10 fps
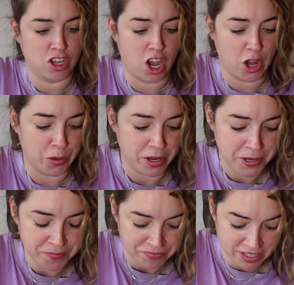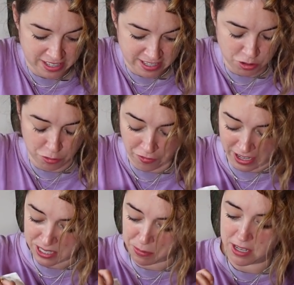know. This new
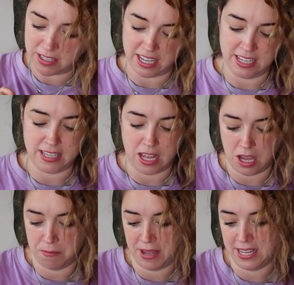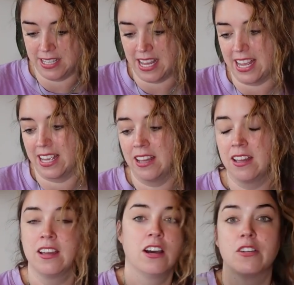face mask is amazing.
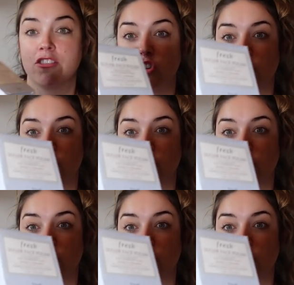Oh, it's a